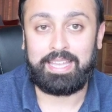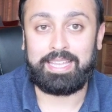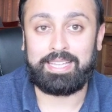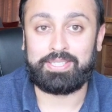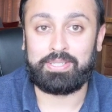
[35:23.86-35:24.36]

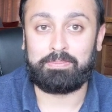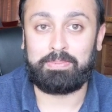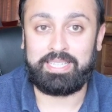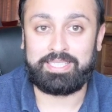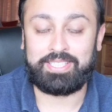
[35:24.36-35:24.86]
So
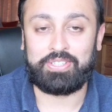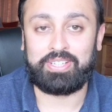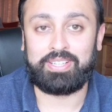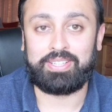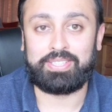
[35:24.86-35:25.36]
please join
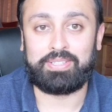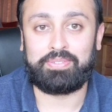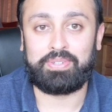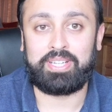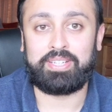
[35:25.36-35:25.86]
also
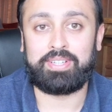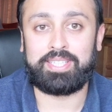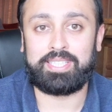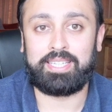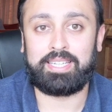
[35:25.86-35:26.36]
if you're
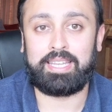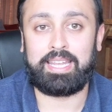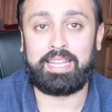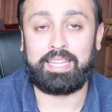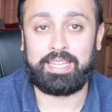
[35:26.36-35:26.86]
interested.
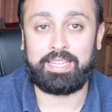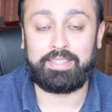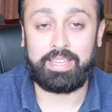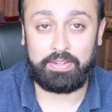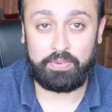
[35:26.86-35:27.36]
And again,
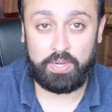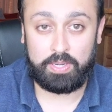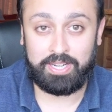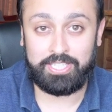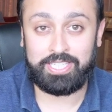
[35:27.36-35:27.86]
thank you very
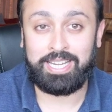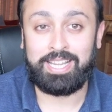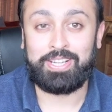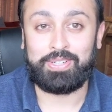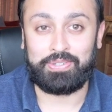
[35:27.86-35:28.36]
much.
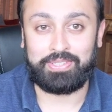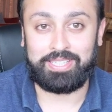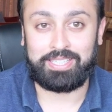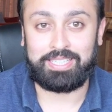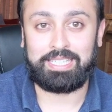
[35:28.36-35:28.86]
Good
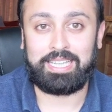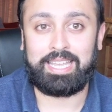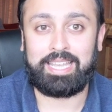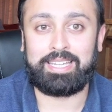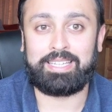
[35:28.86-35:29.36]
luck.
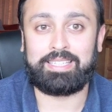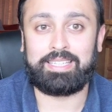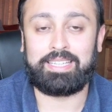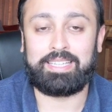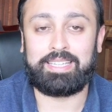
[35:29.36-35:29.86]
And
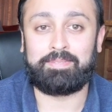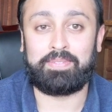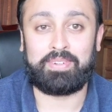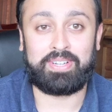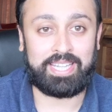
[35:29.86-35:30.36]

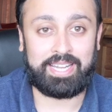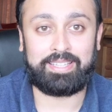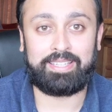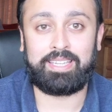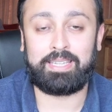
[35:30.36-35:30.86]
if there is
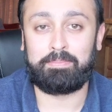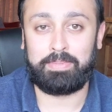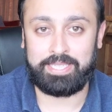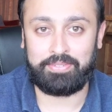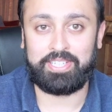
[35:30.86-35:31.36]
anything,
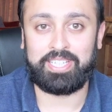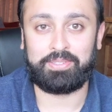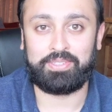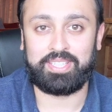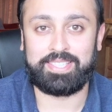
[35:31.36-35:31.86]
please reach out
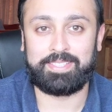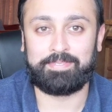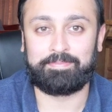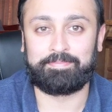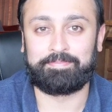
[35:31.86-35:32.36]
to us.
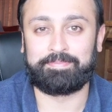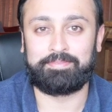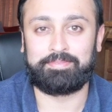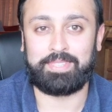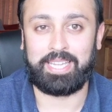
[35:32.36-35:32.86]

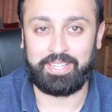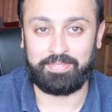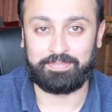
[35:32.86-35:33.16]
Thank you.